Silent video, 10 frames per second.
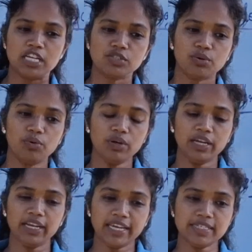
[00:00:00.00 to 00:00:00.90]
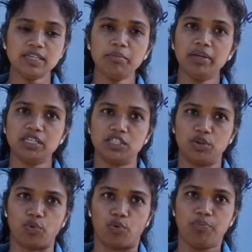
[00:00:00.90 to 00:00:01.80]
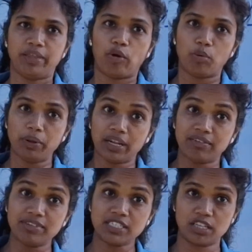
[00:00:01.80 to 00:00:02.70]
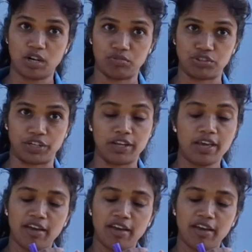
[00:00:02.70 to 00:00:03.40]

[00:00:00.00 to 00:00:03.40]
So in Eisenmenger syndrome, there will be reversal option.